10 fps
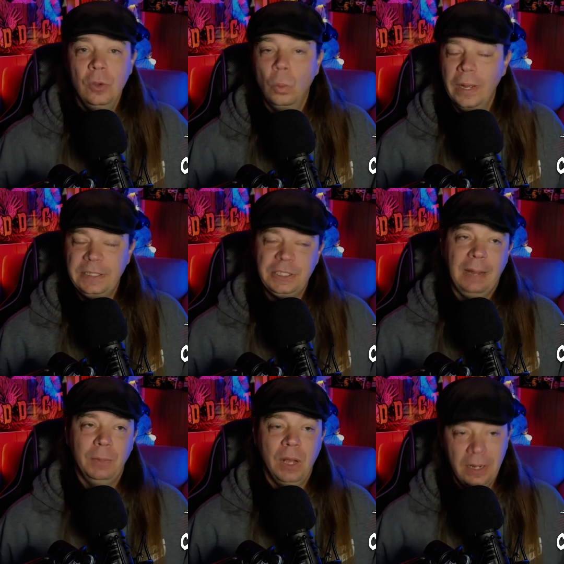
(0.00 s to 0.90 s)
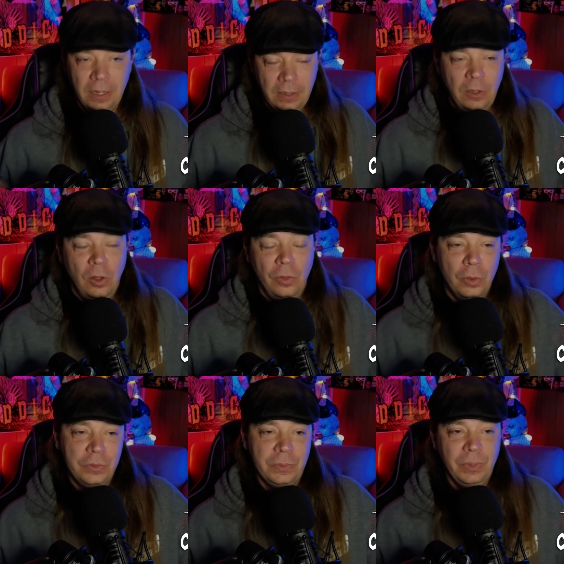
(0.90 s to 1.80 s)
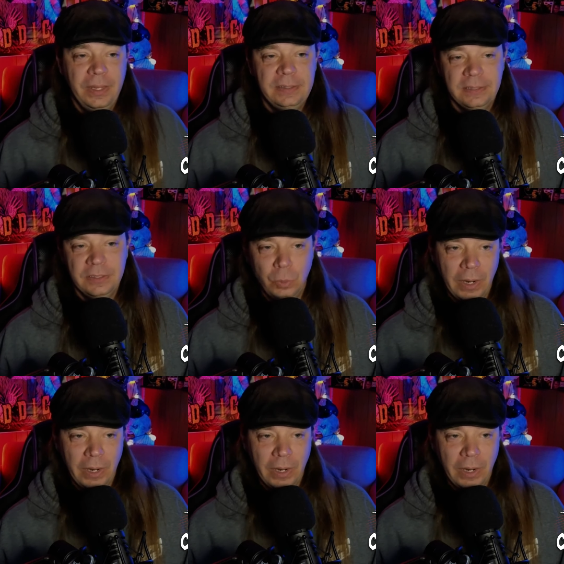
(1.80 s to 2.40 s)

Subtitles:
which I'm going to call those the places